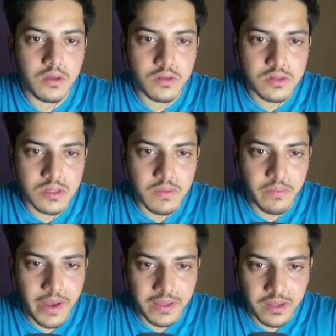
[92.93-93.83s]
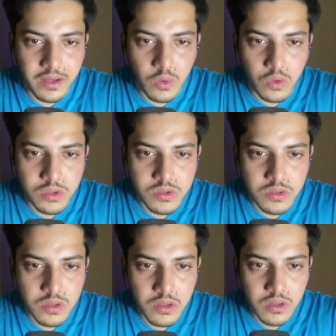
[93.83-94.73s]
See, back then it
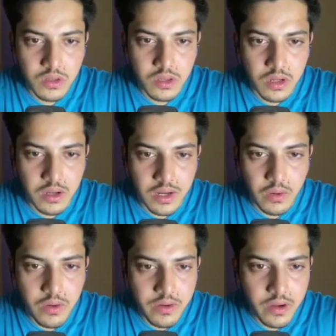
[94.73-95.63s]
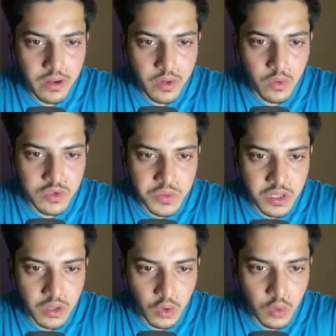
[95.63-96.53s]
was in downtrend, it was
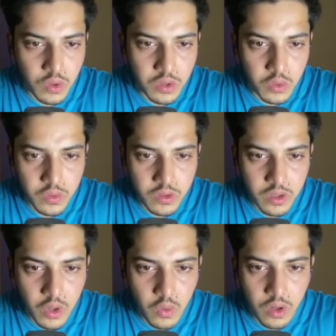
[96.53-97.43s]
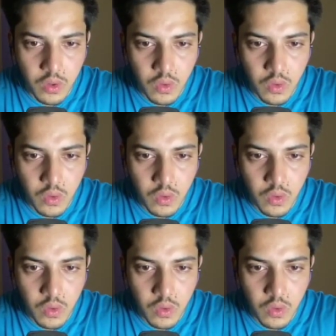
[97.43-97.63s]
making lower low,